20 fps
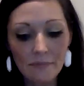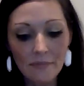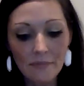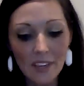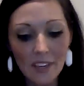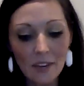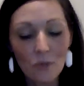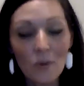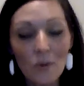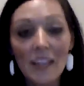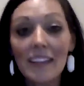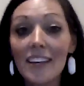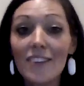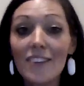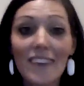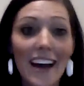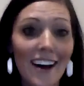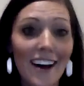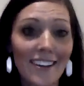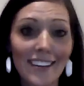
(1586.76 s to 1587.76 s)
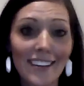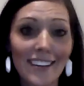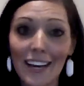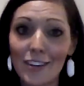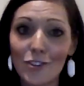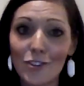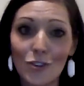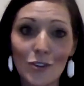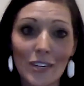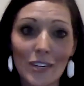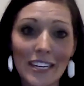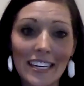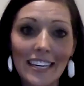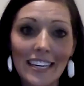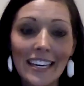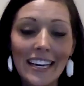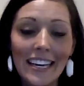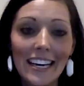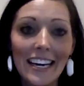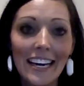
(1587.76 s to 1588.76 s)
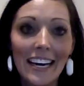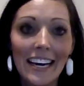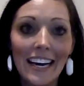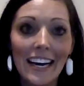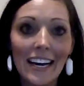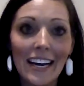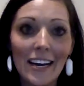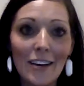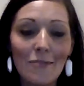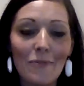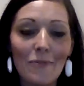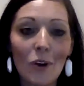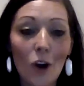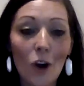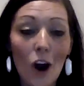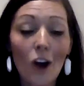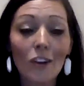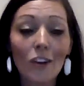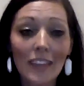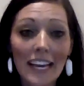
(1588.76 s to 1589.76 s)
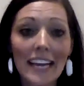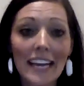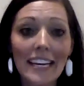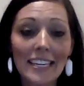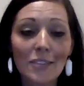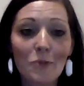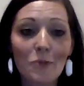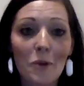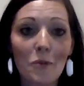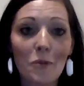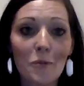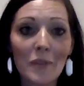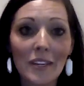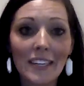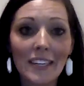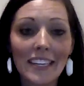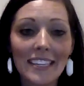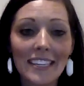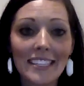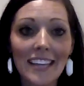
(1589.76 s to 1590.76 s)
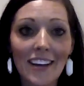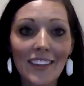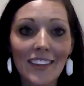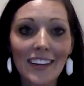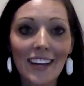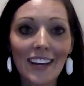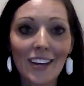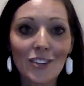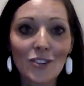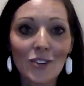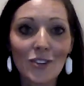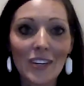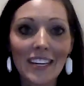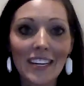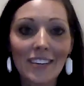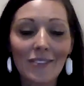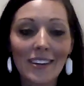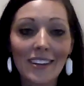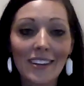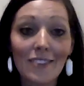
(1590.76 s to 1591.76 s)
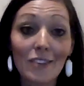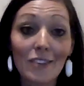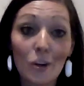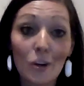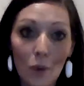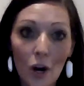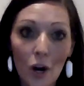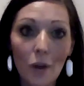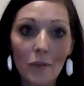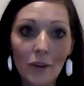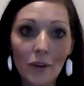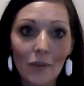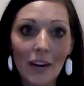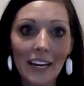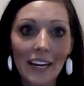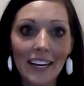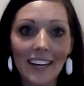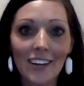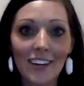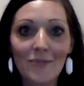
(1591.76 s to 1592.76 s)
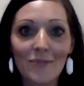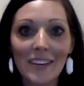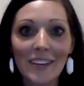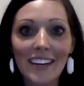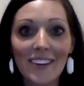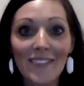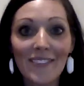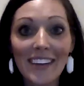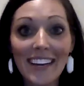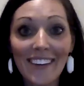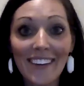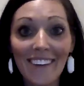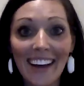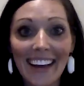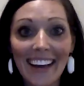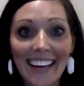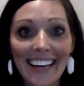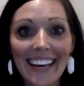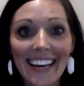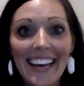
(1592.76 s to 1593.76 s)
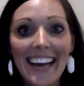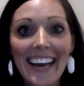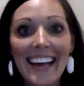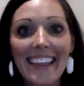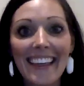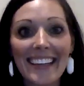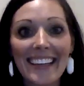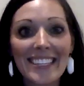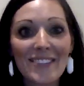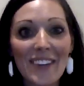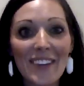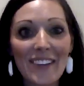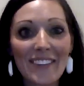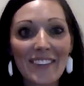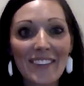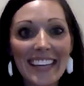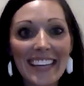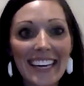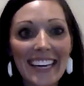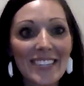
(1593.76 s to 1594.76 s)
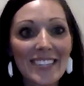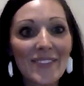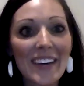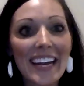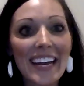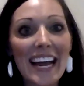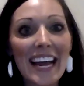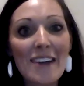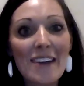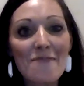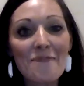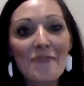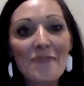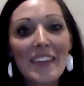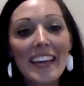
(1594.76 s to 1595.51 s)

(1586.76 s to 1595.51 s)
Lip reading: we live out in the country, or our land where we're building is out in the country. We live in an apartment right now. But anyway, that's fun with kids. But I'm